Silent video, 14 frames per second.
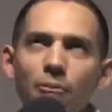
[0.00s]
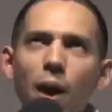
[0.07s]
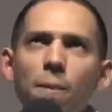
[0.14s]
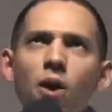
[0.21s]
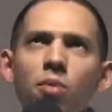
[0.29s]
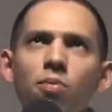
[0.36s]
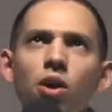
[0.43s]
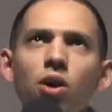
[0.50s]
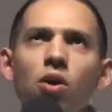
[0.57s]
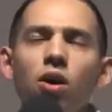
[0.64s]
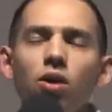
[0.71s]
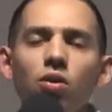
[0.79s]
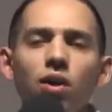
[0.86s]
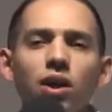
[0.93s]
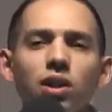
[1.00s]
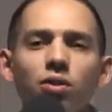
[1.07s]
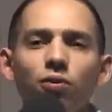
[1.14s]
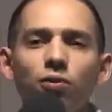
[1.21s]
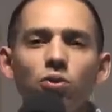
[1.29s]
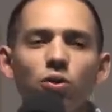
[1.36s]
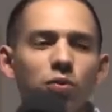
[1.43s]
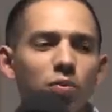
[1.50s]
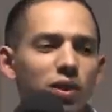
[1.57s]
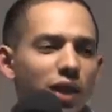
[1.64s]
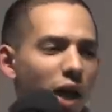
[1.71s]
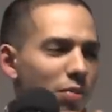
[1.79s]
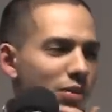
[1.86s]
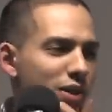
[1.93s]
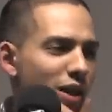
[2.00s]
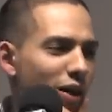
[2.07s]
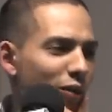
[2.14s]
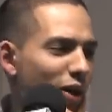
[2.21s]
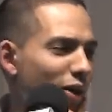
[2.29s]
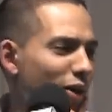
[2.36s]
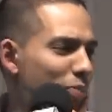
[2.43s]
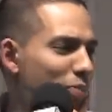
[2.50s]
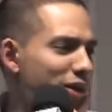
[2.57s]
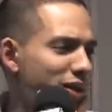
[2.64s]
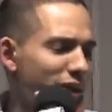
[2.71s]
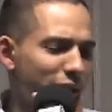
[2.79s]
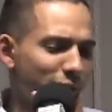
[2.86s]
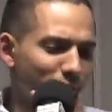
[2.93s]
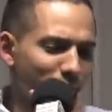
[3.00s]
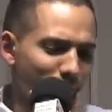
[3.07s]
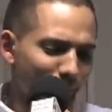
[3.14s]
I parked my car to go get some food from this campus town uh, business.